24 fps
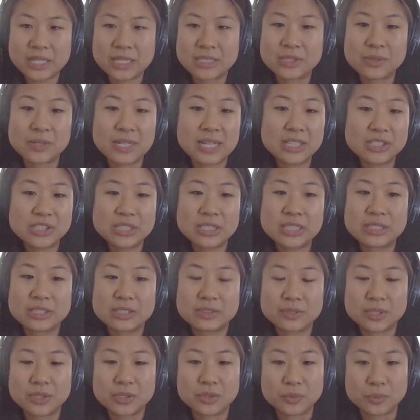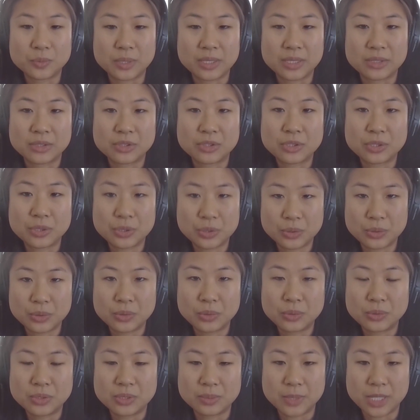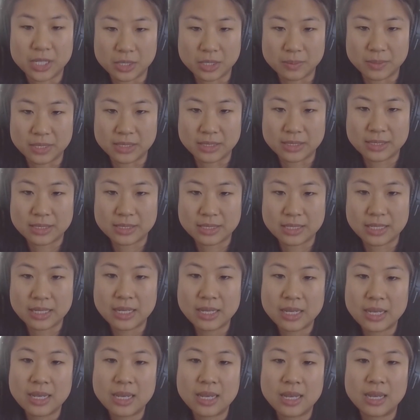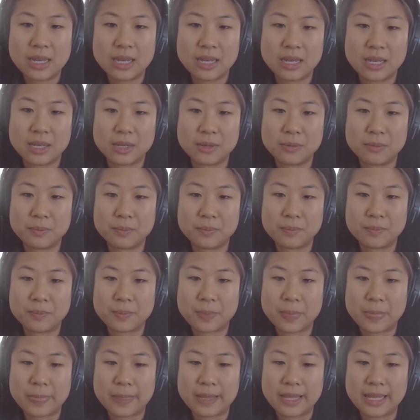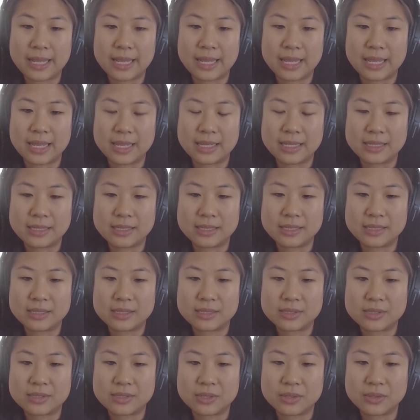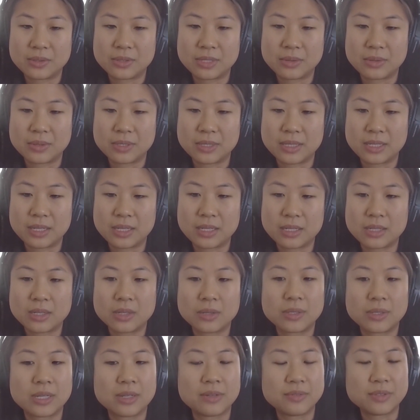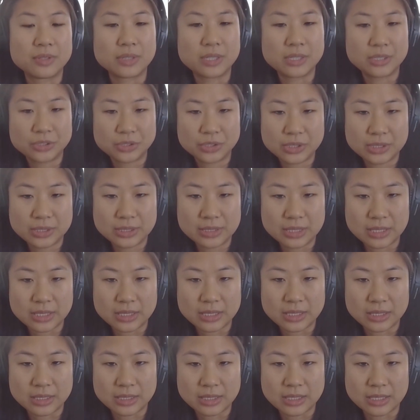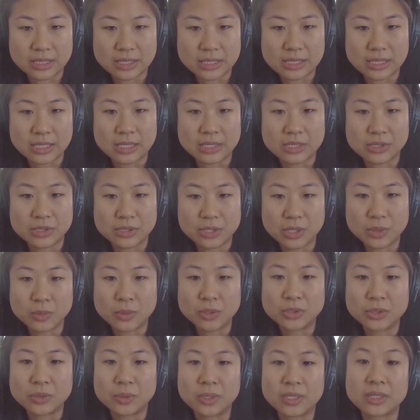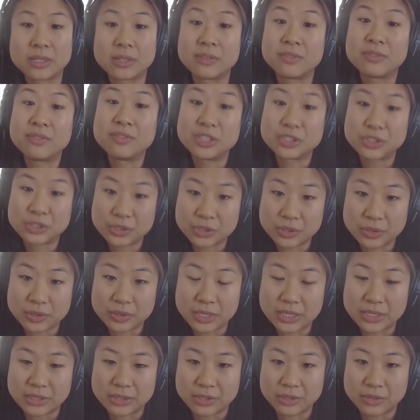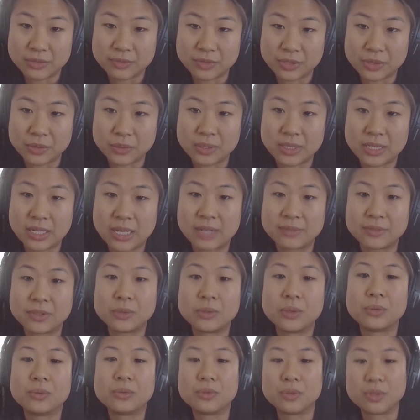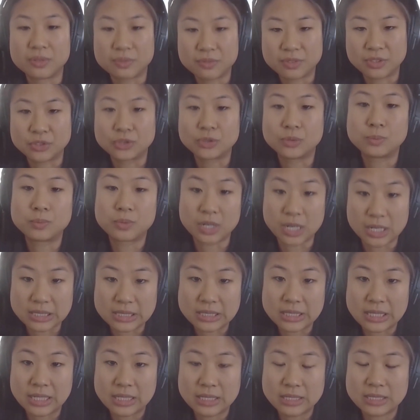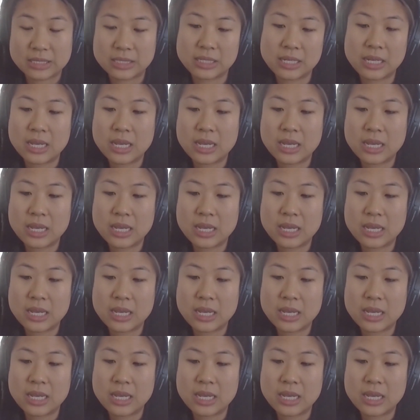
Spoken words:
And so I actually interviewed with 2 departments. Um, and so they were like, "Okay, if you're interested in this, let us know. We'll do like an official interview and have you go through the official process."